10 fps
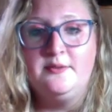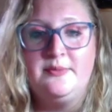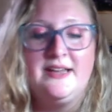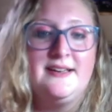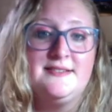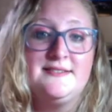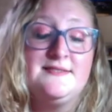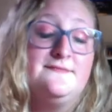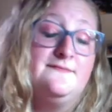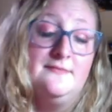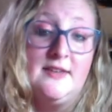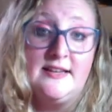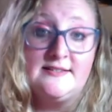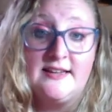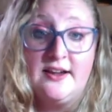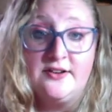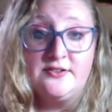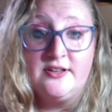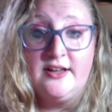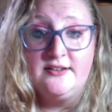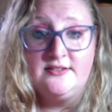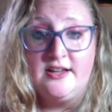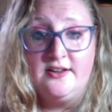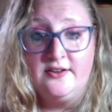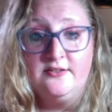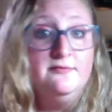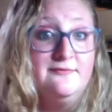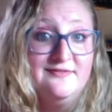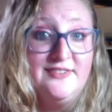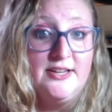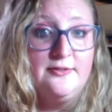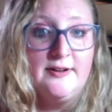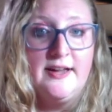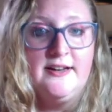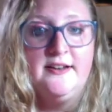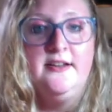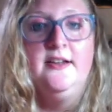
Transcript: because he's the character that Taeyong V created.